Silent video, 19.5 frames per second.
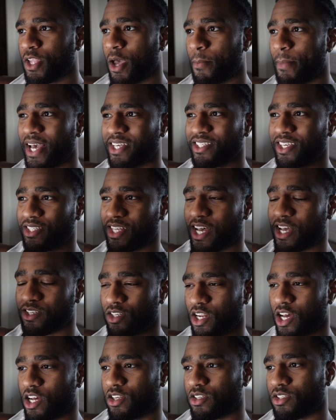made six
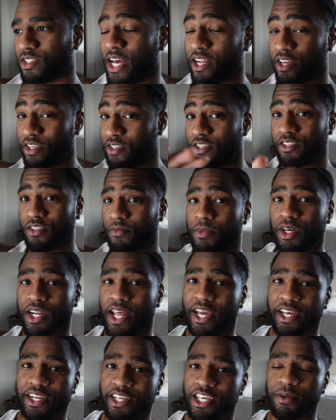thousand dollars. Now this isn't money
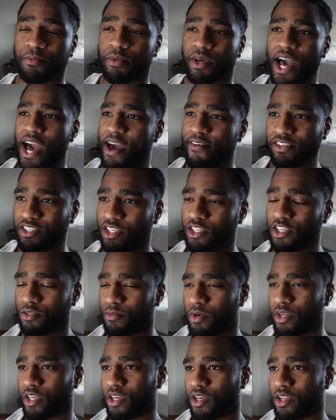I get to keep Yet I haven't seen this
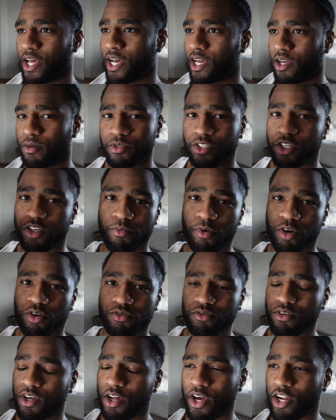money yet. Like I'm still broke.
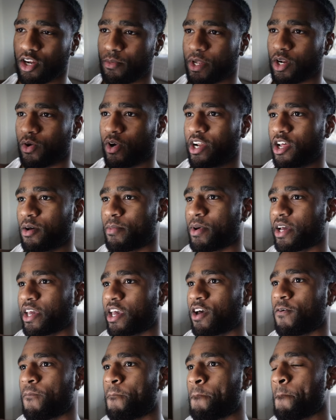I don't have no money right now in my
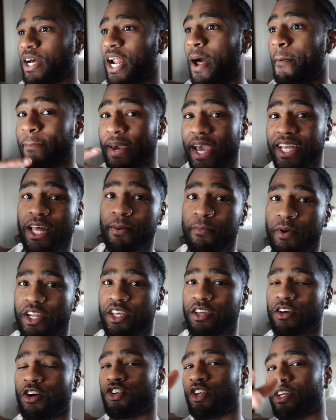account. But I made that
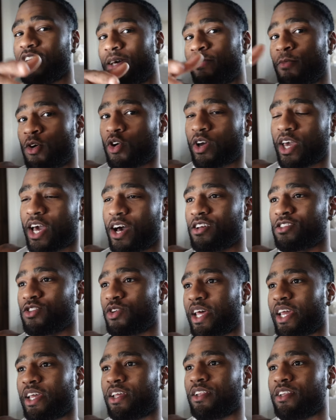money on the demo account, so
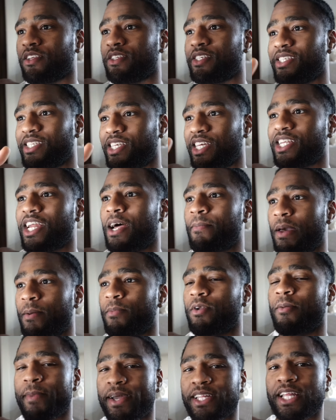they see that I'm
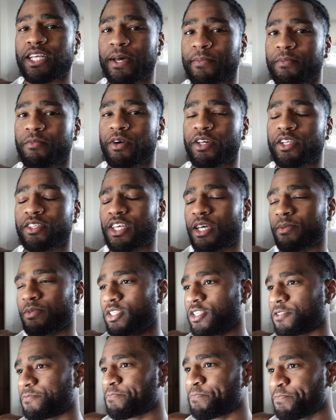able to make that type of money type
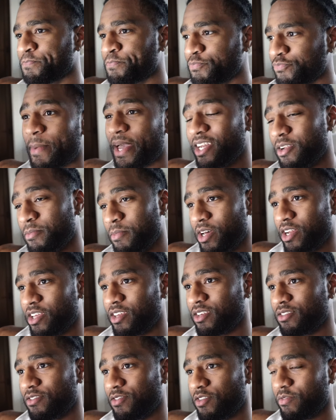shit. I made the money
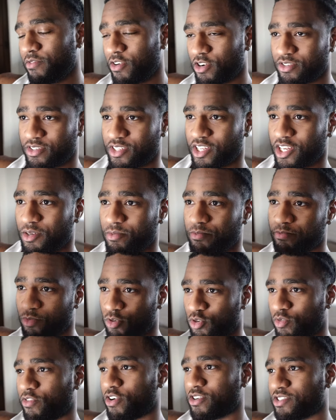for the first step.
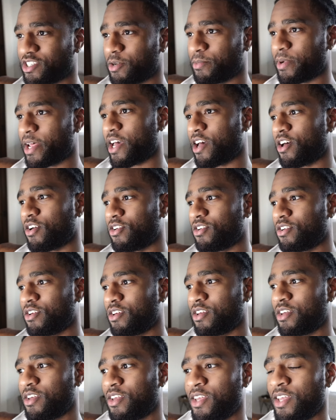Boom, first step down.
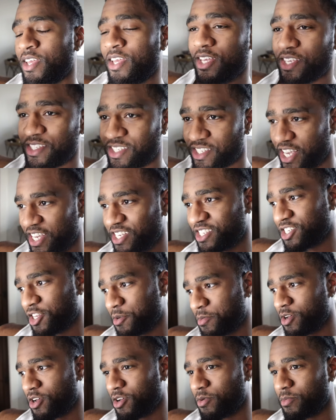Second
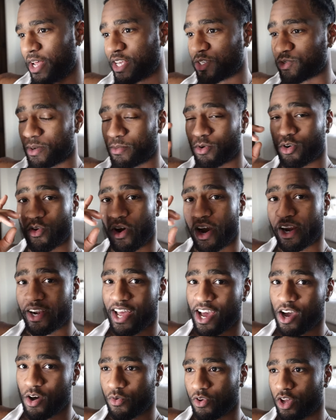step coming. That's what I'm on right
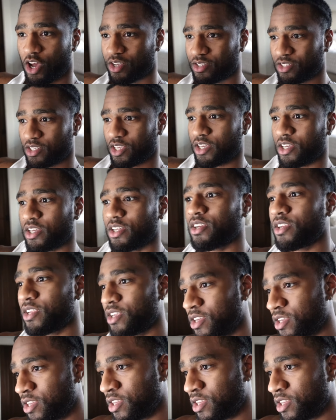now. Y'all seen? I go